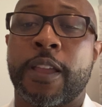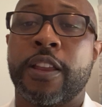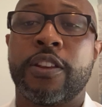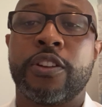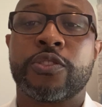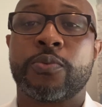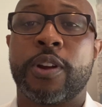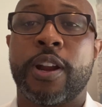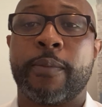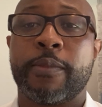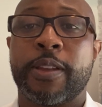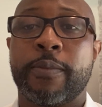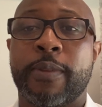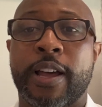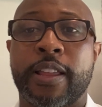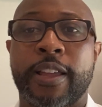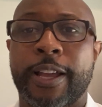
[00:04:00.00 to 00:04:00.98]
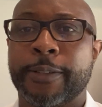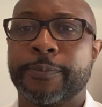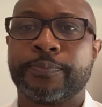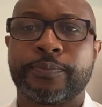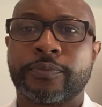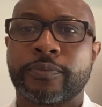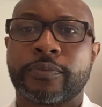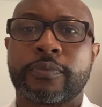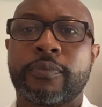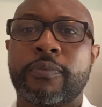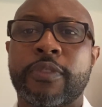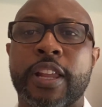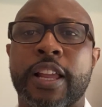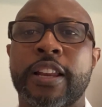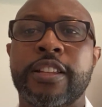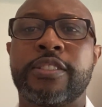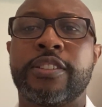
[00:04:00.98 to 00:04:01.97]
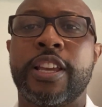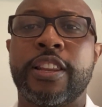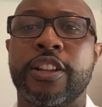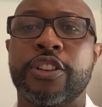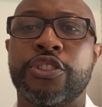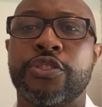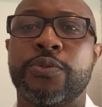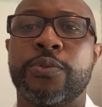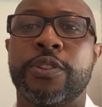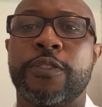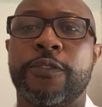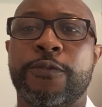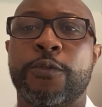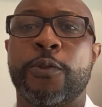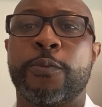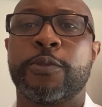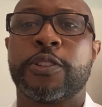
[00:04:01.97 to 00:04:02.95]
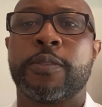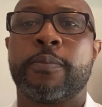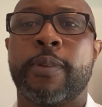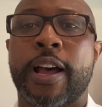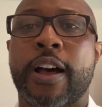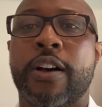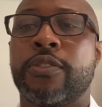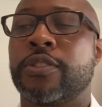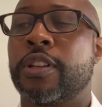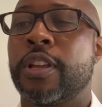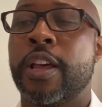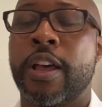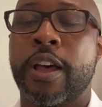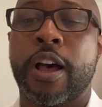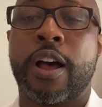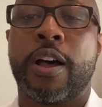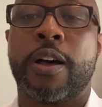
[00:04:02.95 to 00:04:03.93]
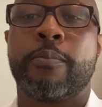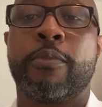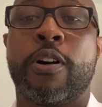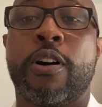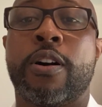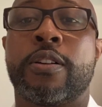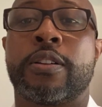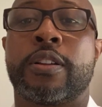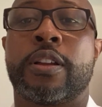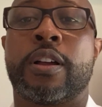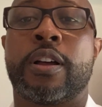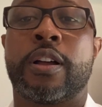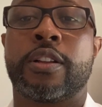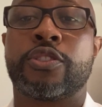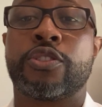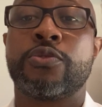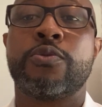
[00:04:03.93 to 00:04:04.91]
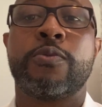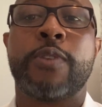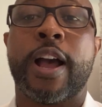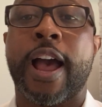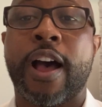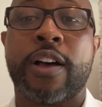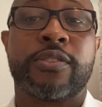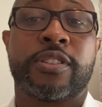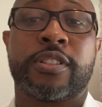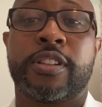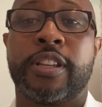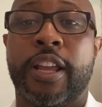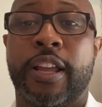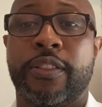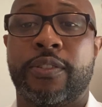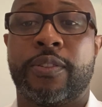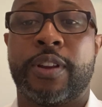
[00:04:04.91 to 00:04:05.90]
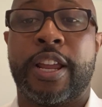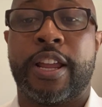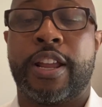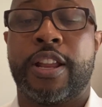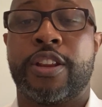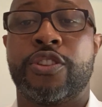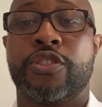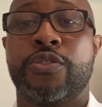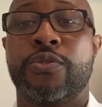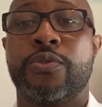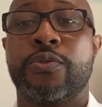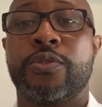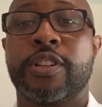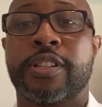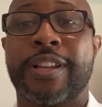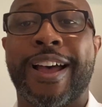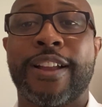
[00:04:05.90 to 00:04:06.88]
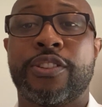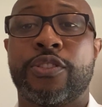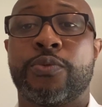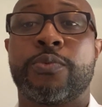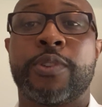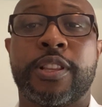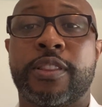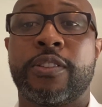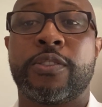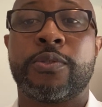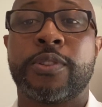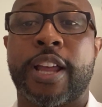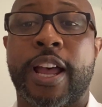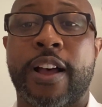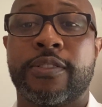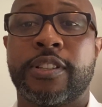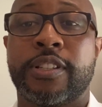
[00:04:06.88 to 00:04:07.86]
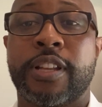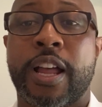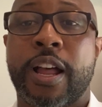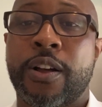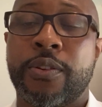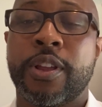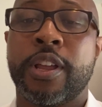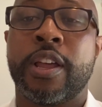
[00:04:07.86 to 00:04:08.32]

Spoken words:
And here's what I mean by that. Let's say that you and the former spouse bought 2 houses together, and you decide to rent those houses out.